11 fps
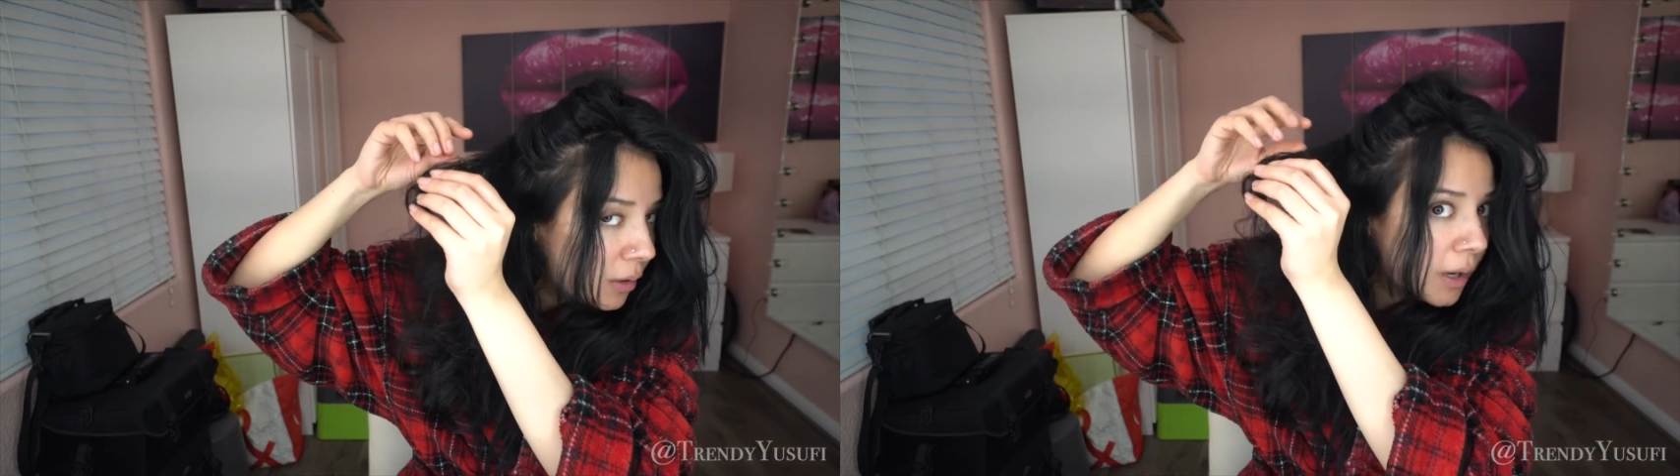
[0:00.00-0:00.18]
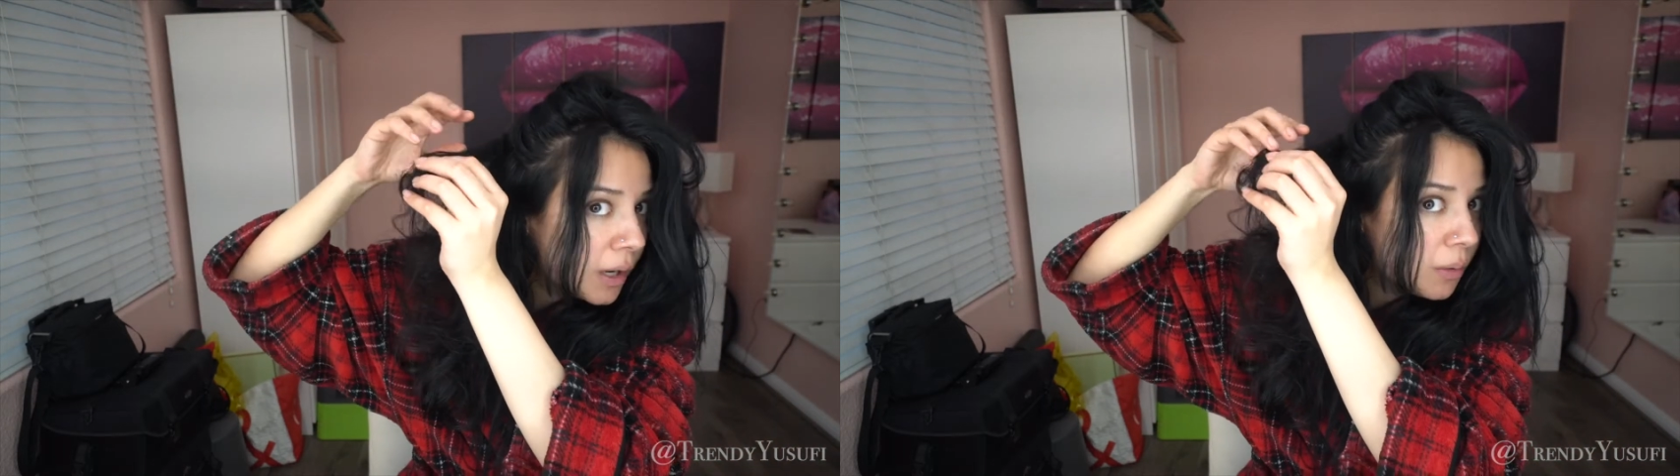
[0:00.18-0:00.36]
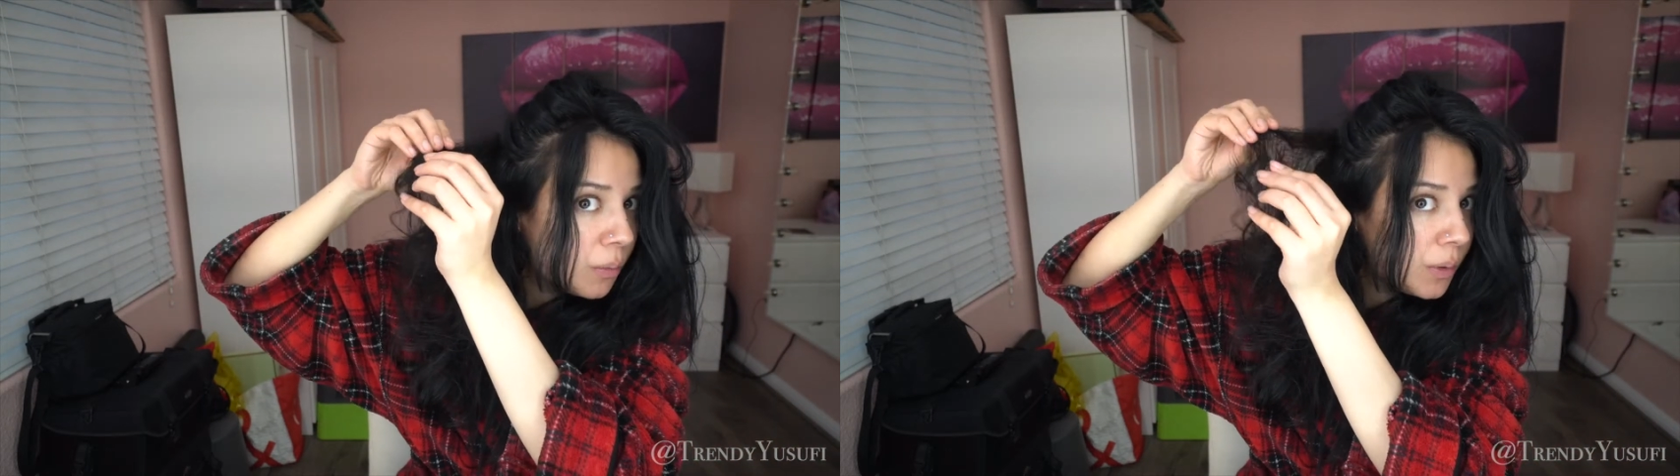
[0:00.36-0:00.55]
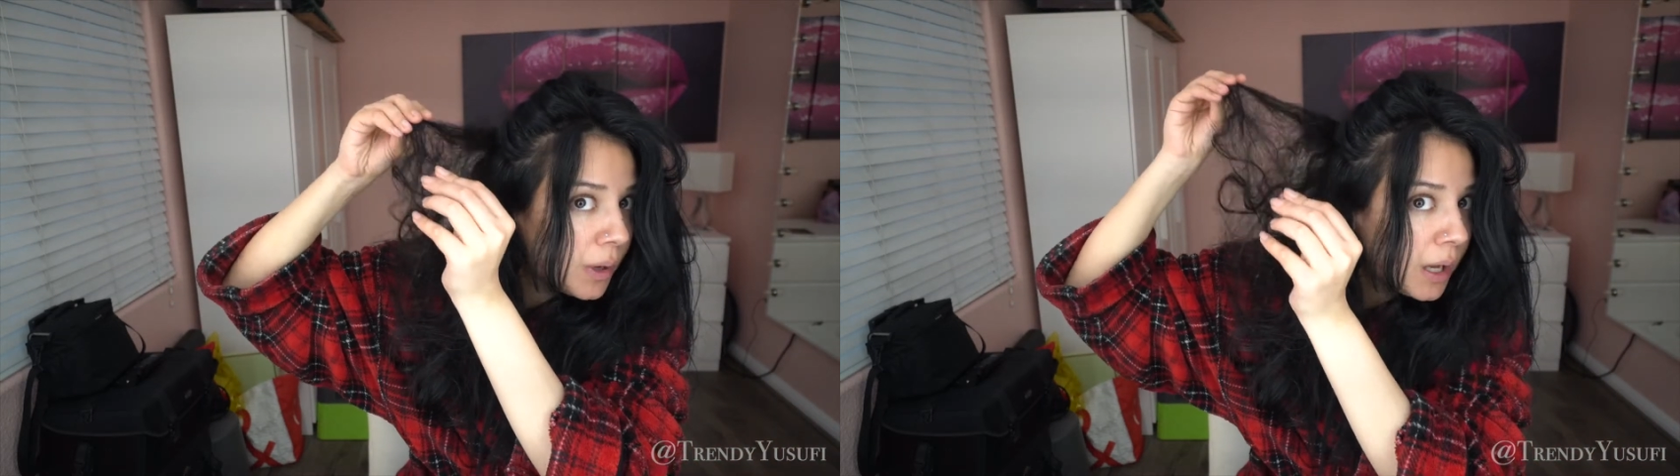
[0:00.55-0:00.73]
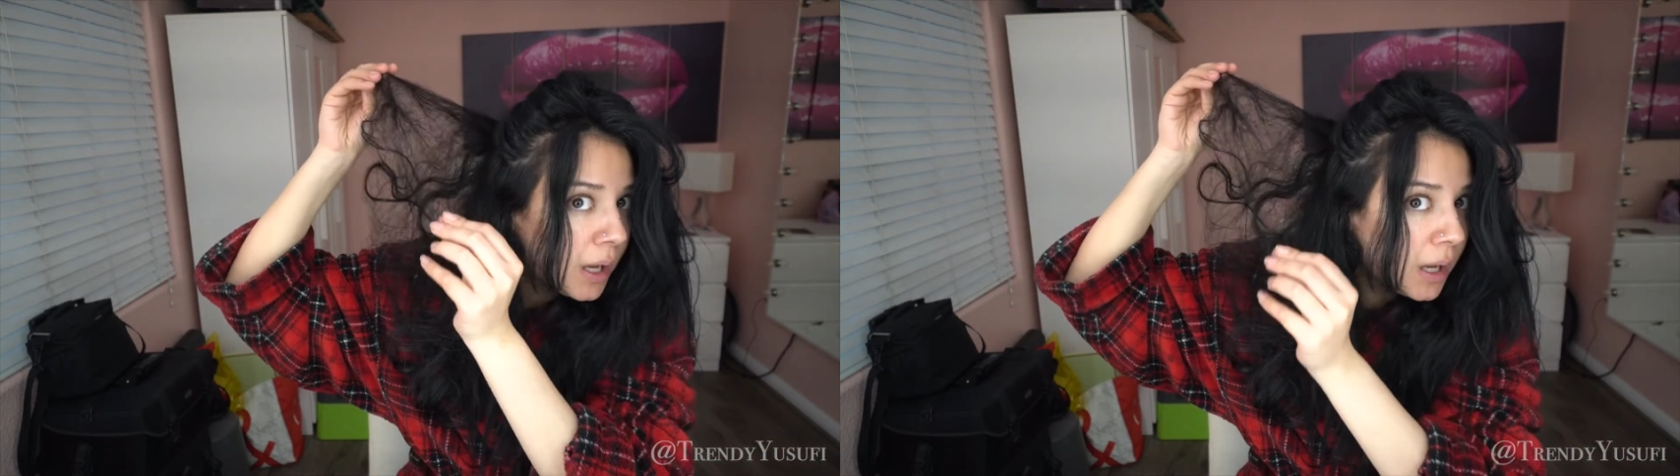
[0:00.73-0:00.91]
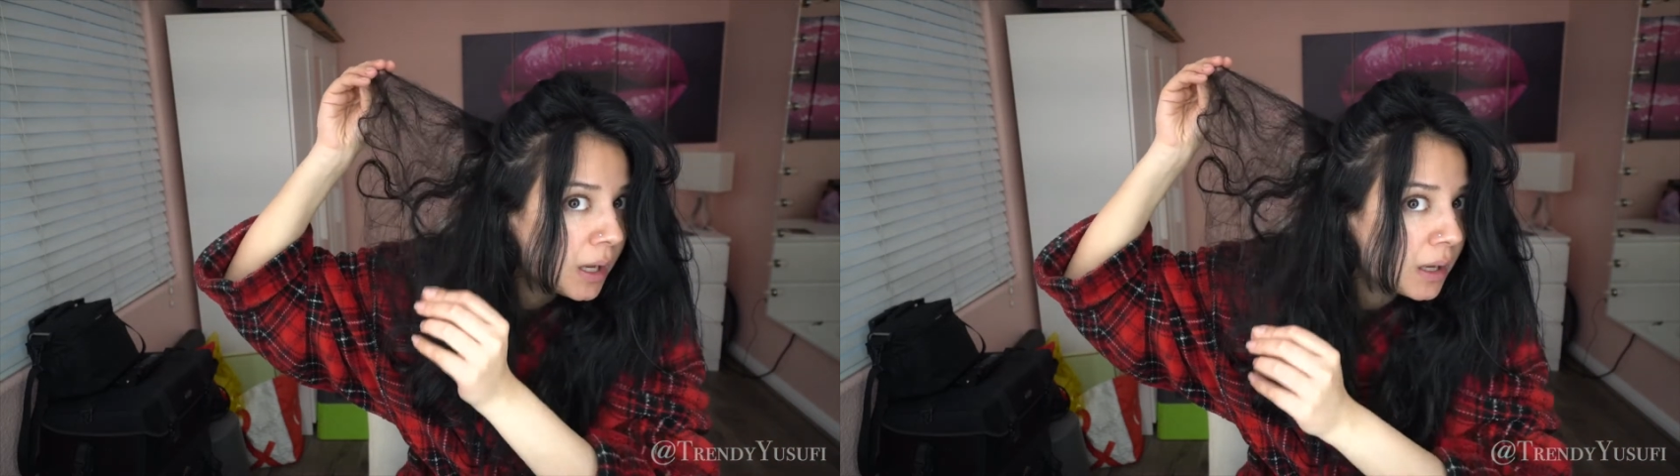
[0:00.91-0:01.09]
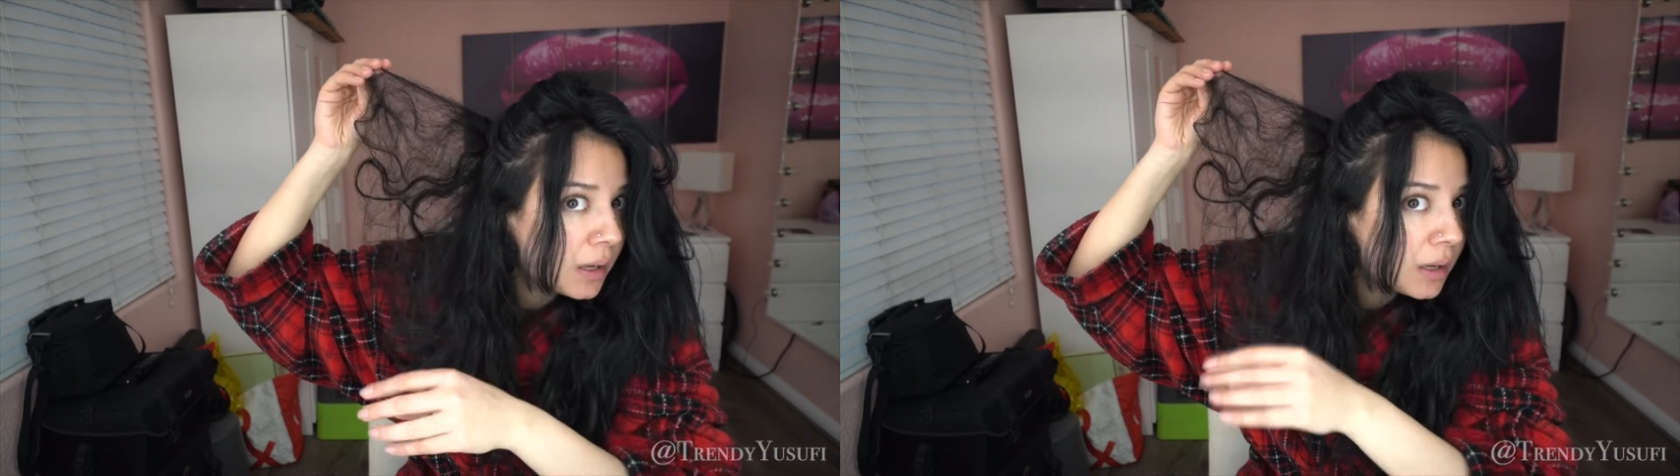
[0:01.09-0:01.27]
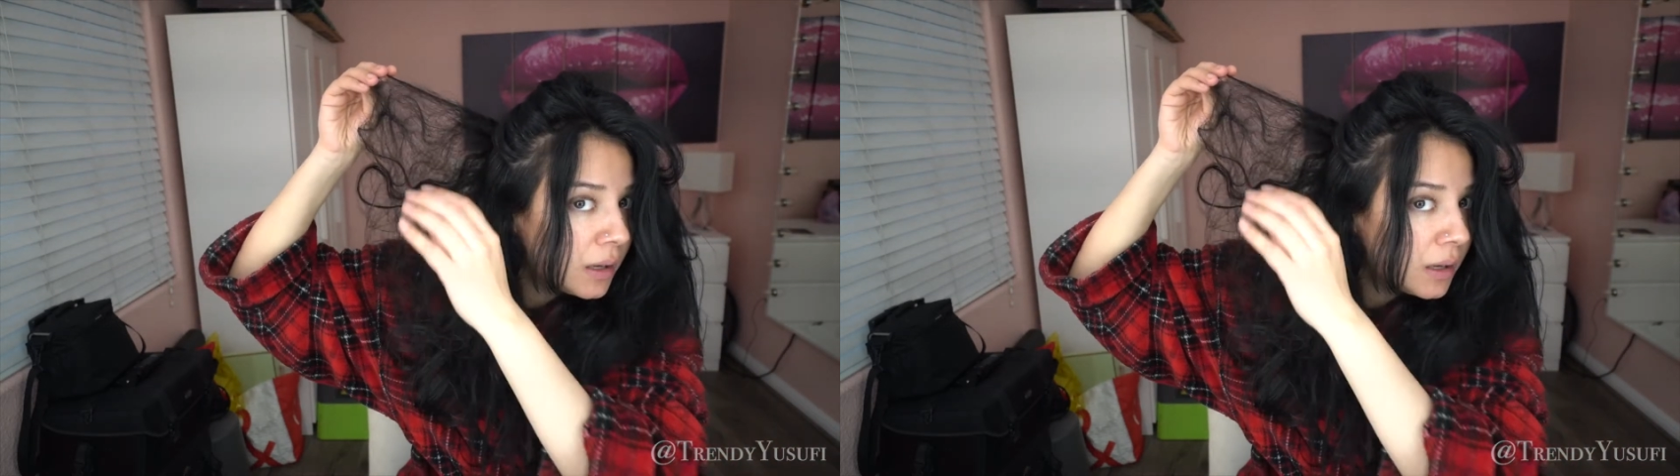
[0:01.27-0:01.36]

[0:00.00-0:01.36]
right away.